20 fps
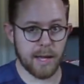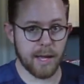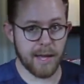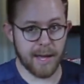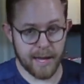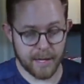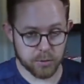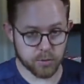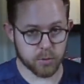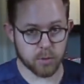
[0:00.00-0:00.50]

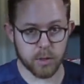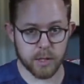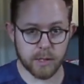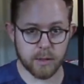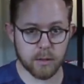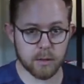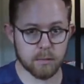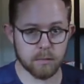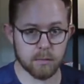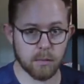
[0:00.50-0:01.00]
Android,
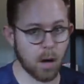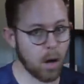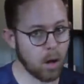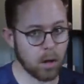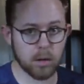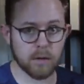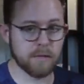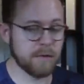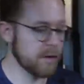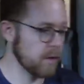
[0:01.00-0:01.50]

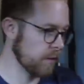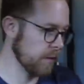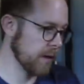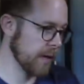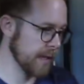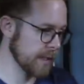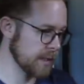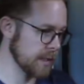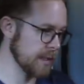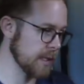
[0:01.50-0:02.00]
all of the different
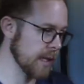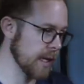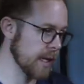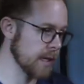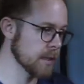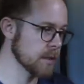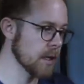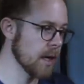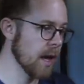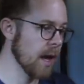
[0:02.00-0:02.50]

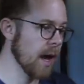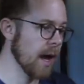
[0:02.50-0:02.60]
SDKs.